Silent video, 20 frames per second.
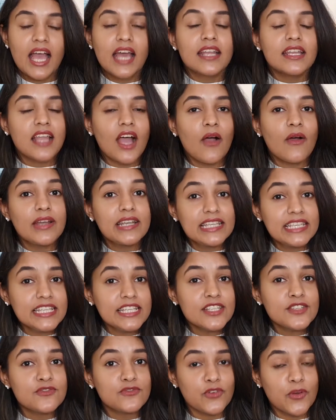Now, at
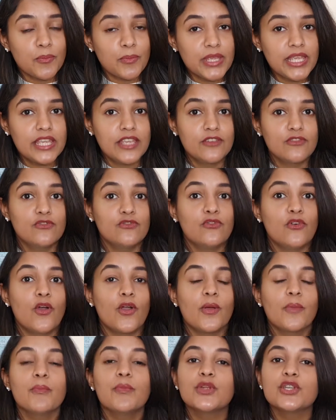least for me,
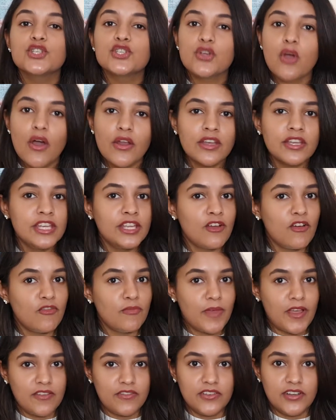for majority of
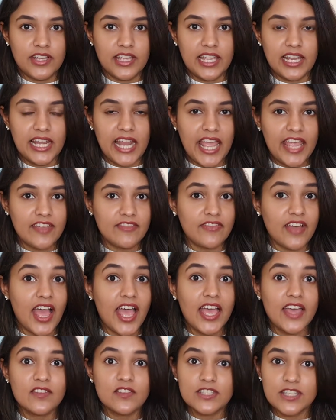my working life,
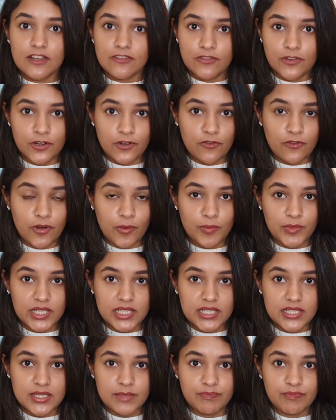I have suffered from
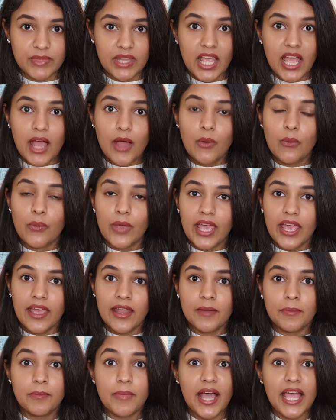this,
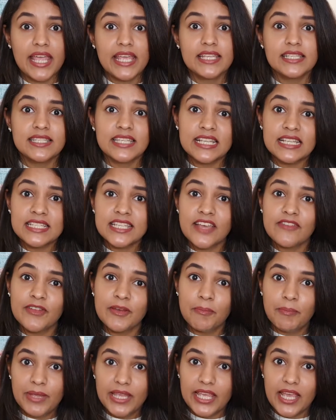where by
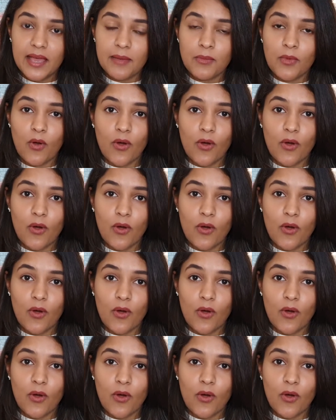6-7 p.m.